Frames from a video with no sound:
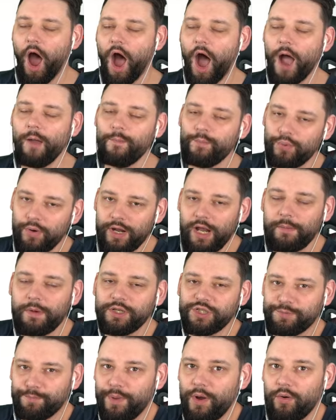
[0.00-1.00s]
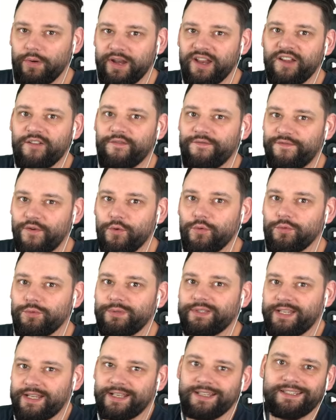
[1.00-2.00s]
I'm pretty much building
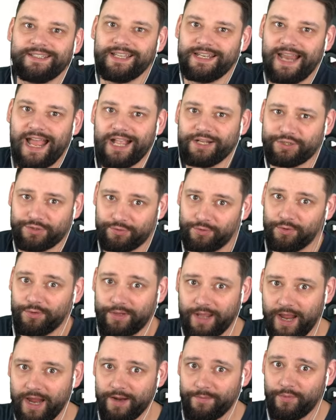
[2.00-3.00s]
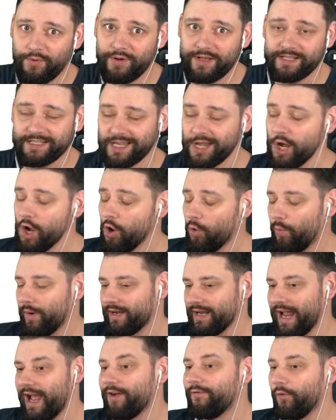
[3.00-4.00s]
Falls International, okay, boys? We're
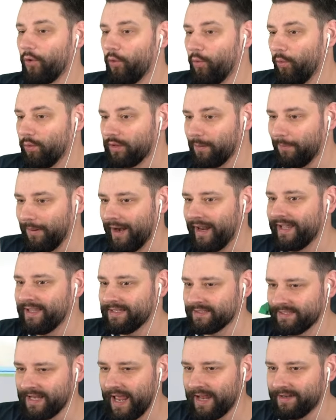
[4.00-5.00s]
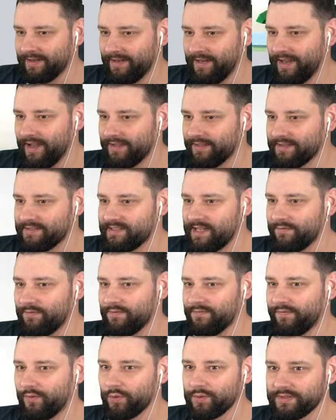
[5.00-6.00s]
going to have all the planes land here. The
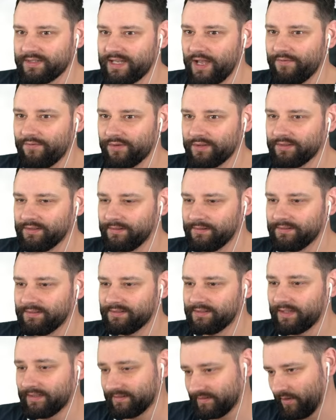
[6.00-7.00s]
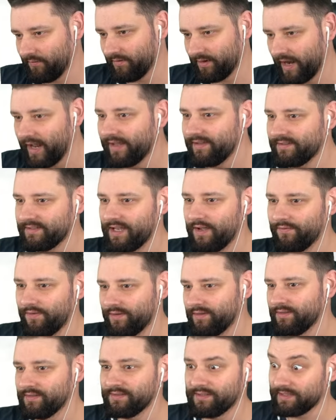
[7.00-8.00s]
747s, the
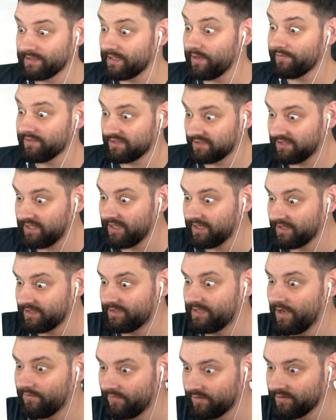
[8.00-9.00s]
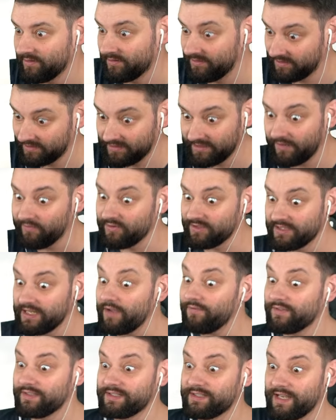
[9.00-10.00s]
787s, the 767s, the
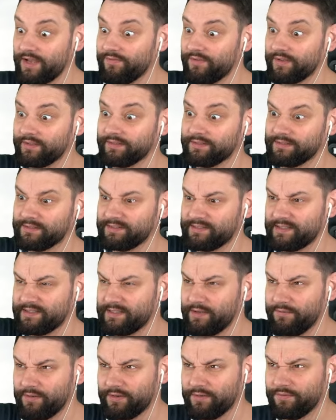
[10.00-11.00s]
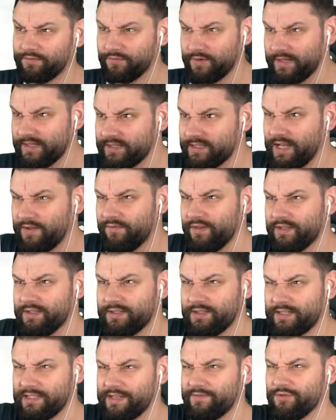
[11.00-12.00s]
777s, the 737s,
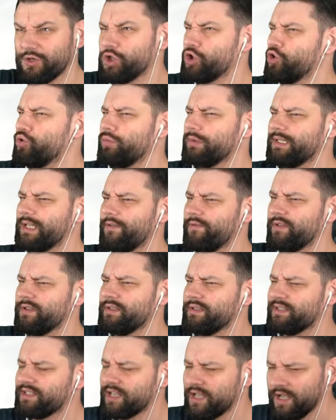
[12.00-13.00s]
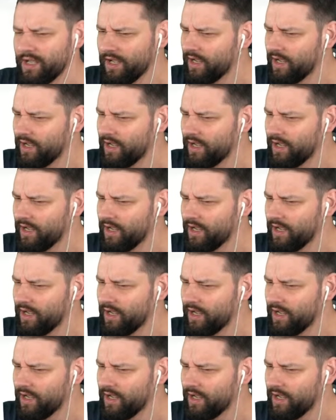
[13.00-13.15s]
the 727s,